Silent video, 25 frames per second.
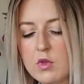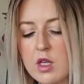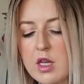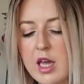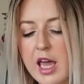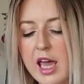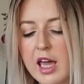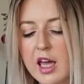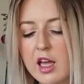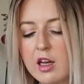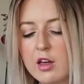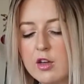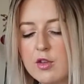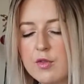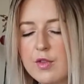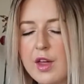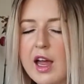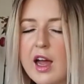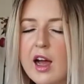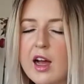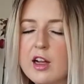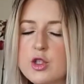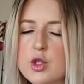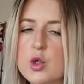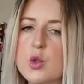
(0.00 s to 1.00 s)
And they
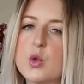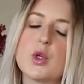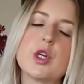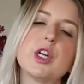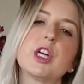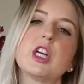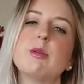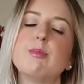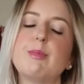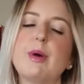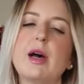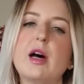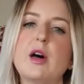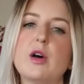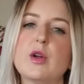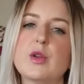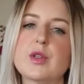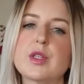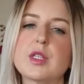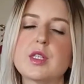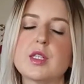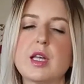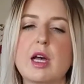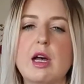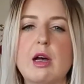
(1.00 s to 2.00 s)
are talking about
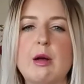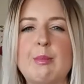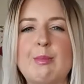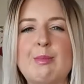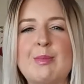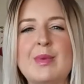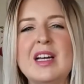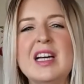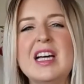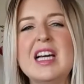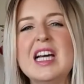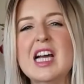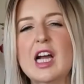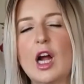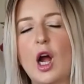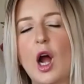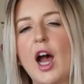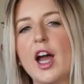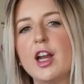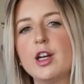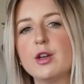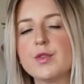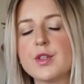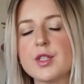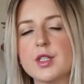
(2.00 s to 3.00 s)
some
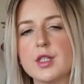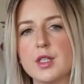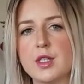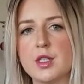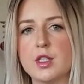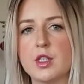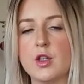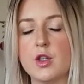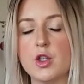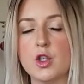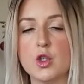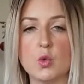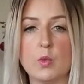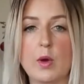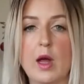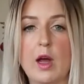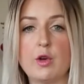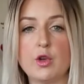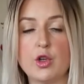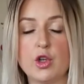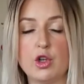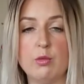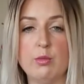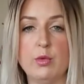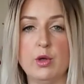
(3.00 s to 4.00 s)
kind of assistance
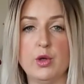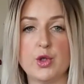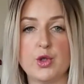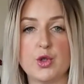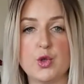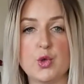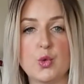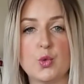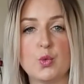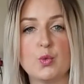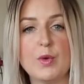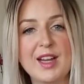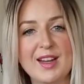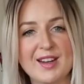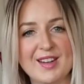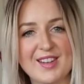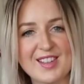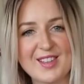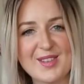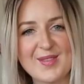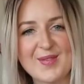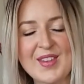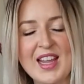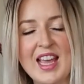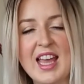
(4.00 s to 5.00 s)
around commercial
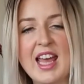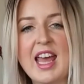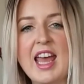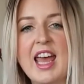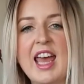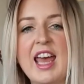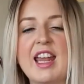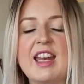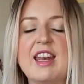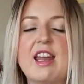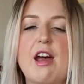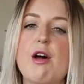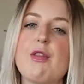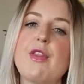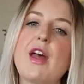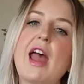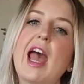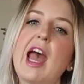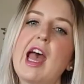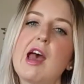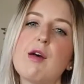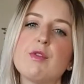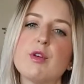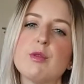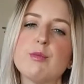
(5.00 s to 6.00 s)
rent. Now, they
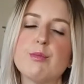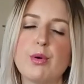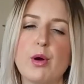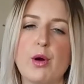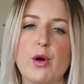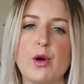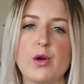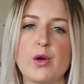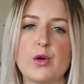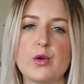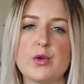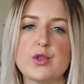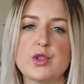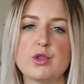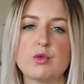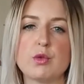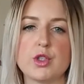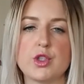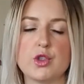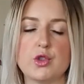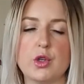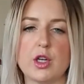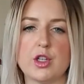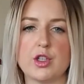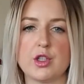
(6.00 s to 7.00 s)
have imposed
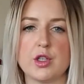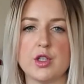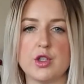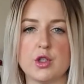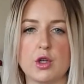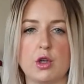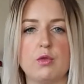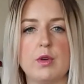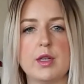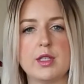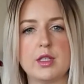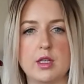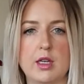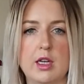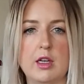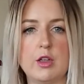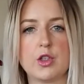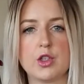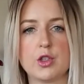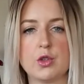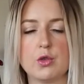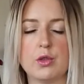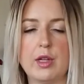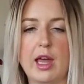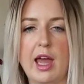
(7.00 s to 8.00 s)
restrictions on
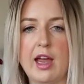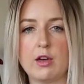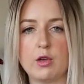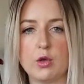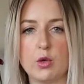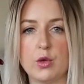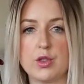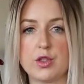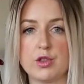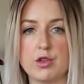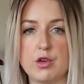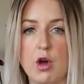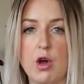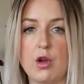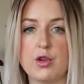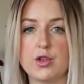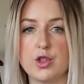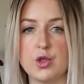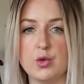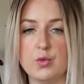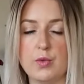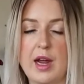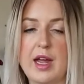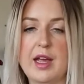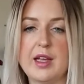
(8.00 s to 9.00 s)
residential landlords not
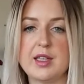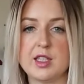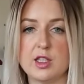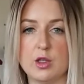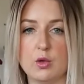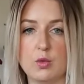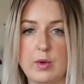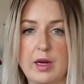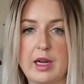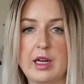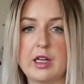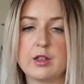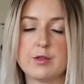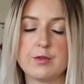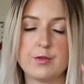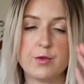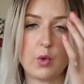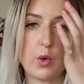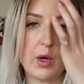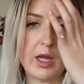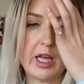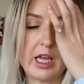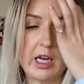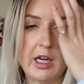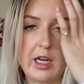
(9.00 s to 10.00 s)
to raise the rent
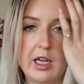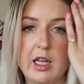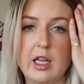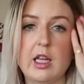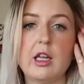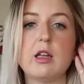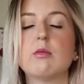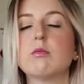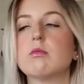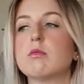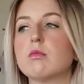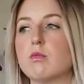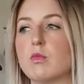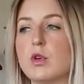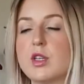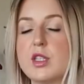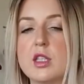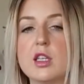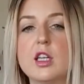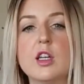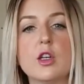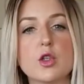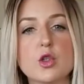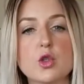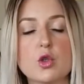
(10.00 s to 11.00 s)
for any
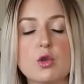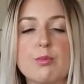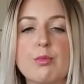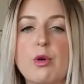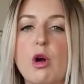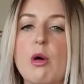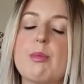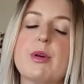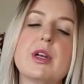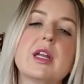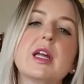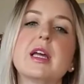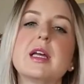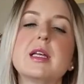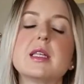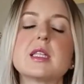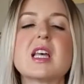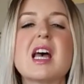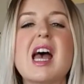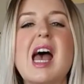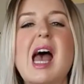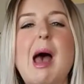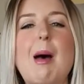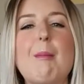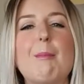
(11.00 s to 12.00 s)
residential properties,
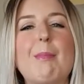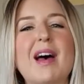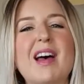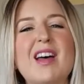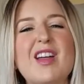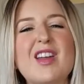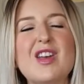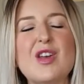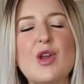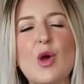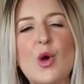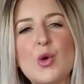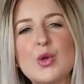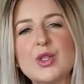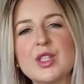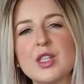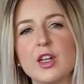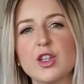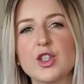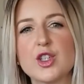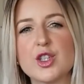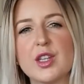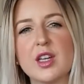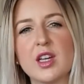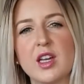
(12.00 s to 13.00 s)
but no
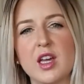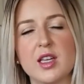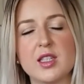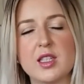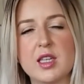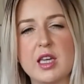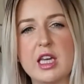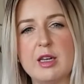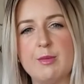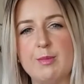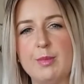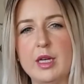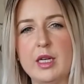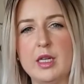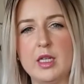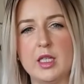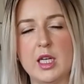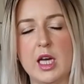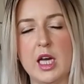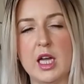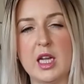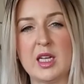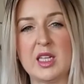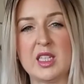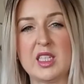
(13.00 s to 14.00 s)
such thing has yet been
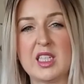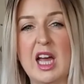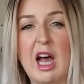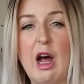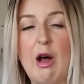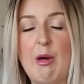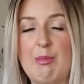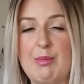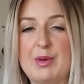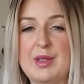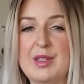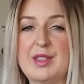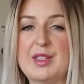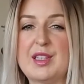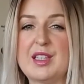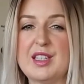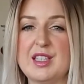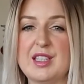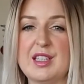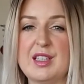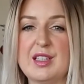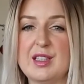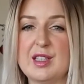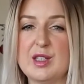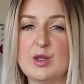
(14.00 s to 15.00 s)
done to help
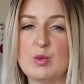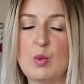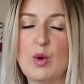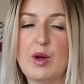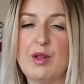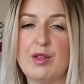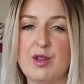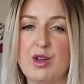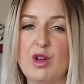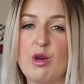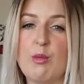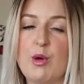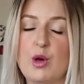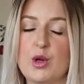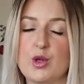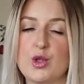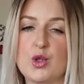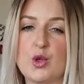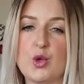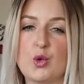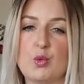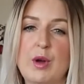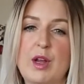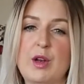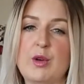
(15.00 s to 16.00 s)
businesses with
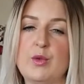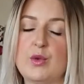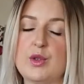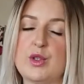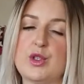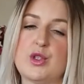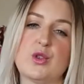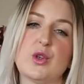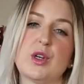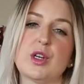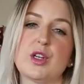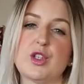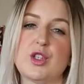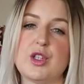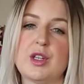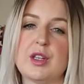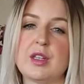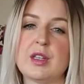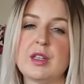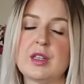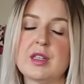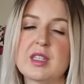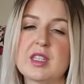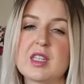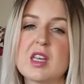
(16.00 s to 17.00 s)
commercial rent
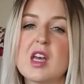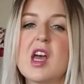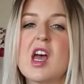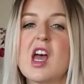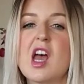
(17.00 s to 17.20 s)
restrictions.